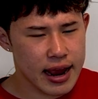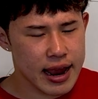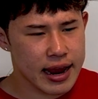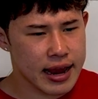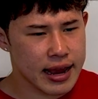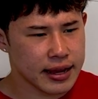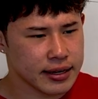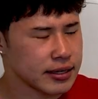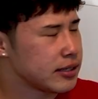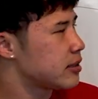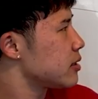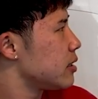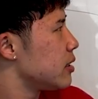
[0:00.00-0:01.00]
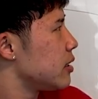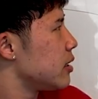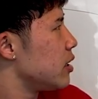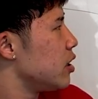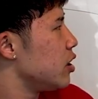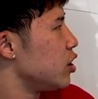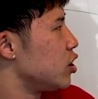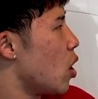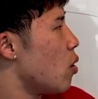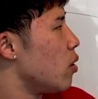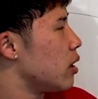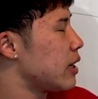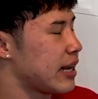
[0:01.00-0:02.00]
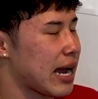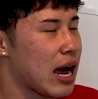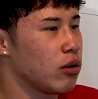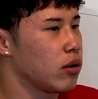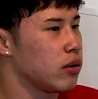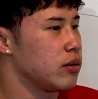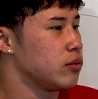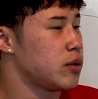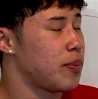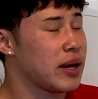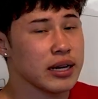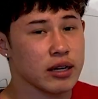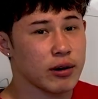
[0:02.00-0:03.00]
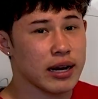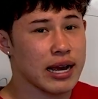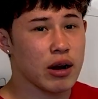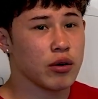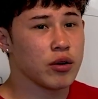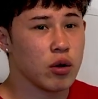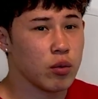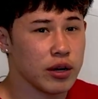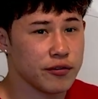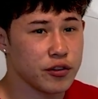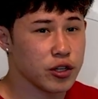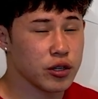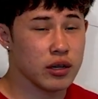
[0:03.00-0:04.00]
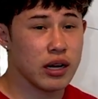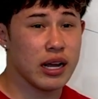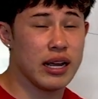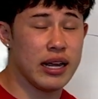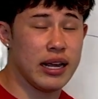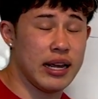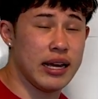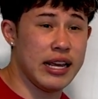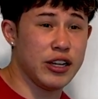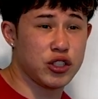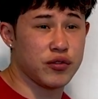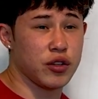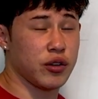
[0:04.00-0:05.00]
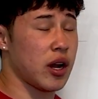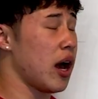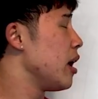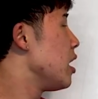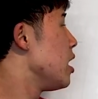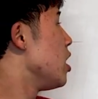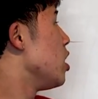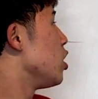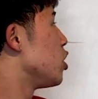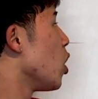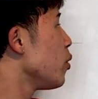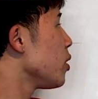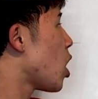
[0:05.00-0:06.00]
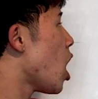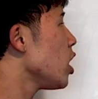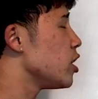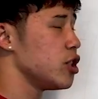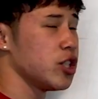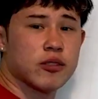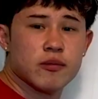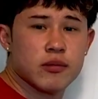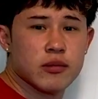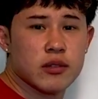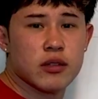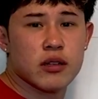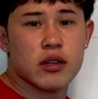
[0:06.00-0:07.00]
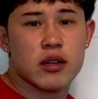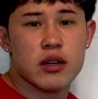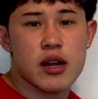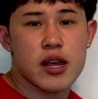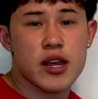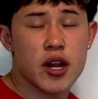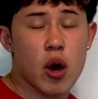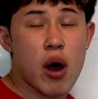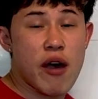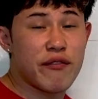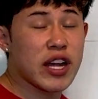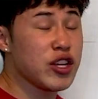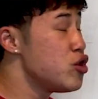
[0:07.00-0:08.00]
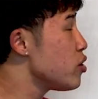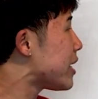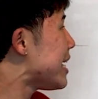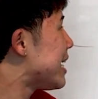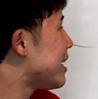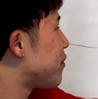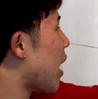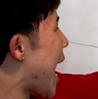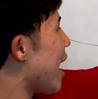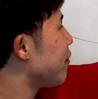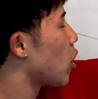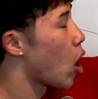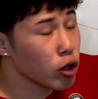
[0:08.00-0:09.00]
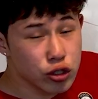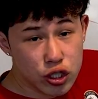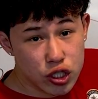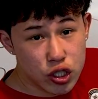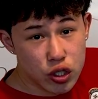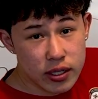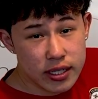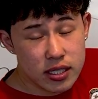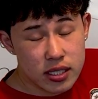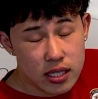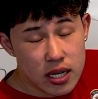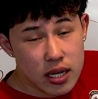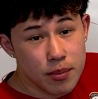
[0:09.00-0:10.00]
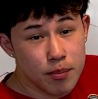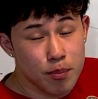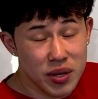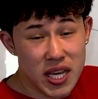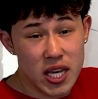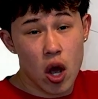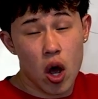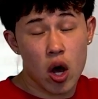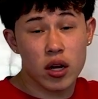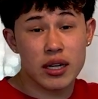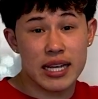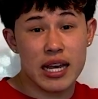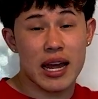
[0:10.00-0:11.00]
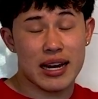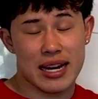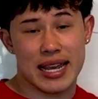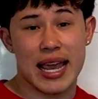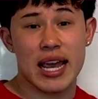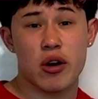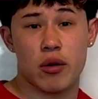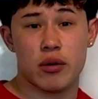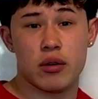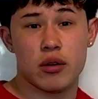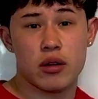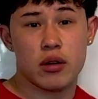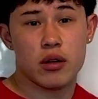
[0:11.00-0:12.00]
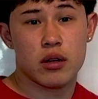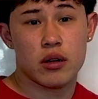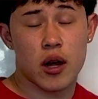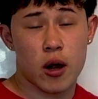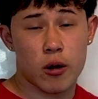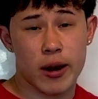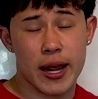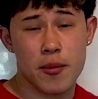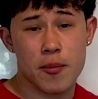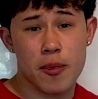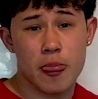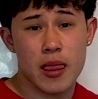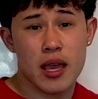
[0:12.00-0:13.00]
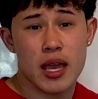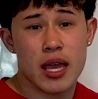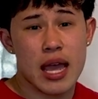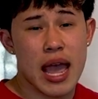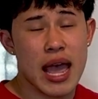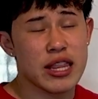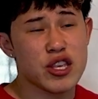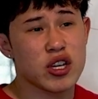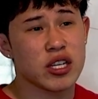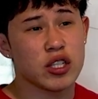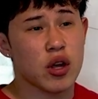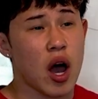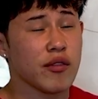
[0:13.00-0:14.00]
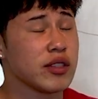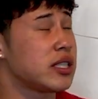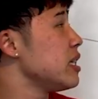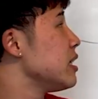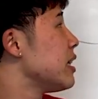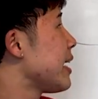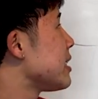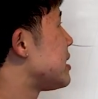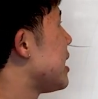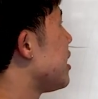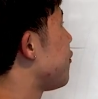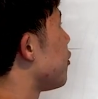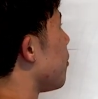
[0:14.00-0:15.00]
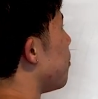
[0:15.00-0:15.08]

and go I don't know if you're a introvert or not. Go to a college. You can have college students be on an account. All right. And you can obviously, like I said, for